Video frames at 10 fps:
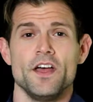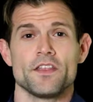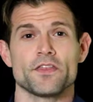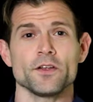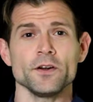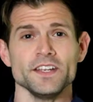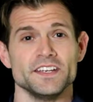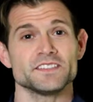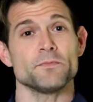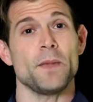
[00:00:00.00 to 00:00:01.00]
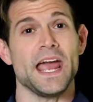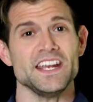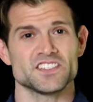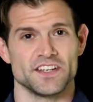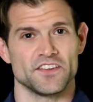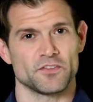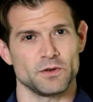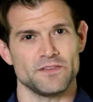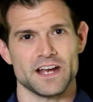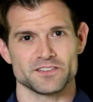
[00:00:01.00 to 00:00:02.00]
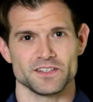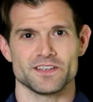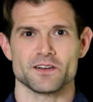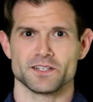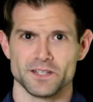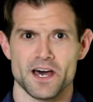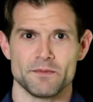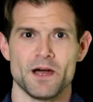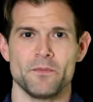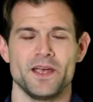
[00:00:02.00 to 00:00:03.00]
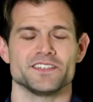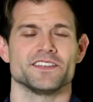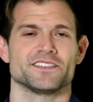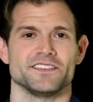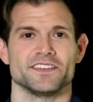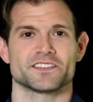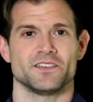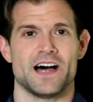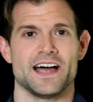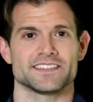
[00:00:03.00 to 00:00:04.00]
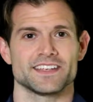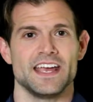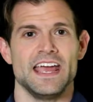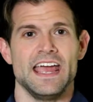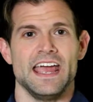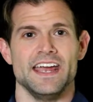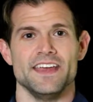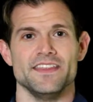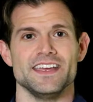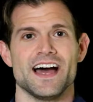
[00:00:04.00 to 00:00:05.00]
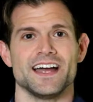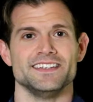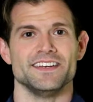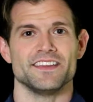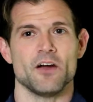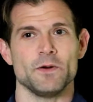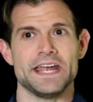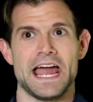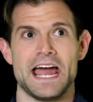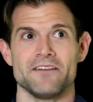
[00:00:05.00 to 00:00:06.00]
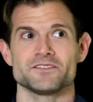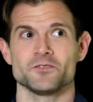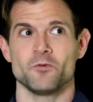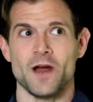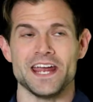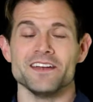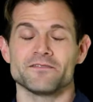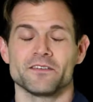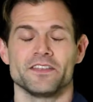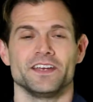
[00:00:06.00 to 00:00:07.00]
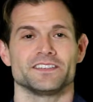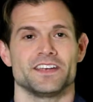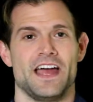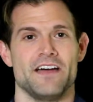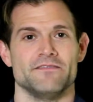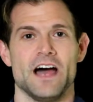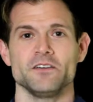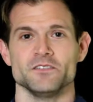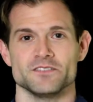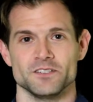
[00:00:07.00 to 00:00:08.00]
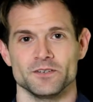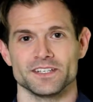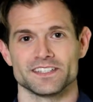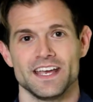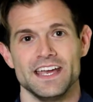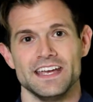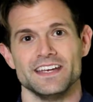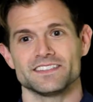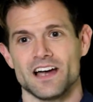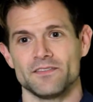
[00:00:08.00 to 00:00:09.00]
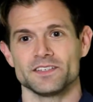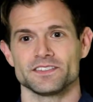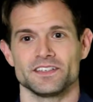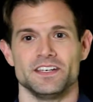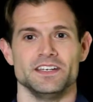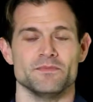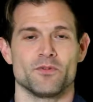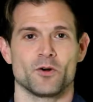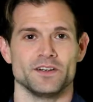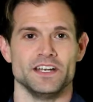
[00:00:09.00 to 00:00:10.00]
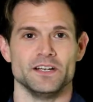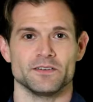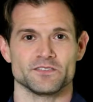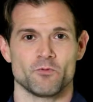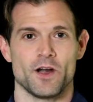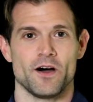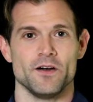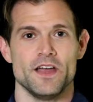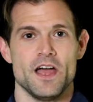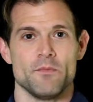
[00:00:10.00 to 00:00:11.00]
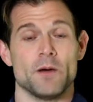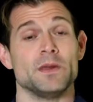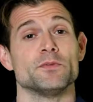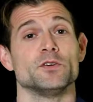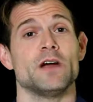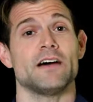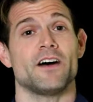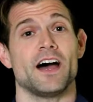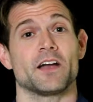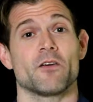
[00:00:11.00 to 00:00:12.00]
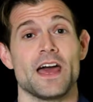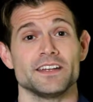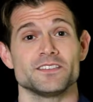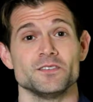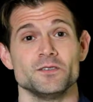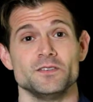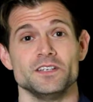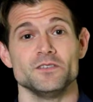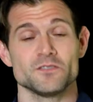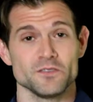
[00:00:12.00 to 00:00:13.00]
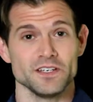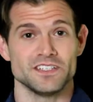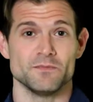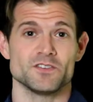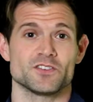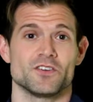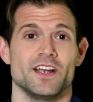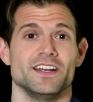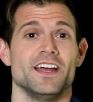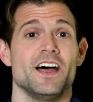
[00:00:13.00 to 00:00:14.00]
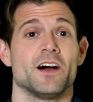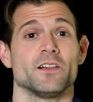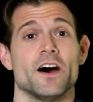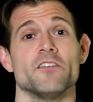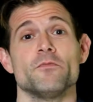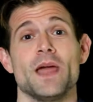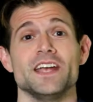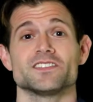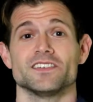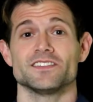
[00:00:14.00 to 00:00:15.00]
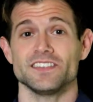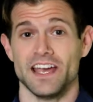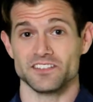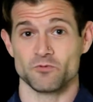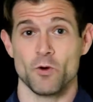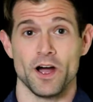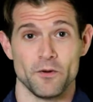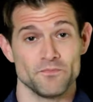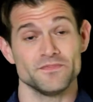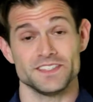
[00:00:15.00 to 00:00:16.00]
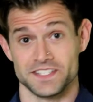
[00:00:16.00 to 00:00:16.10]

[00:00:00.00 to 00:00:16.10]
The third is patience. We've actually talked a lot about patience in this class and the idea that we have to wait for things that have value to us is obviously important here as well. But people who have high gratitude usually demonstrate a lot of patience as well.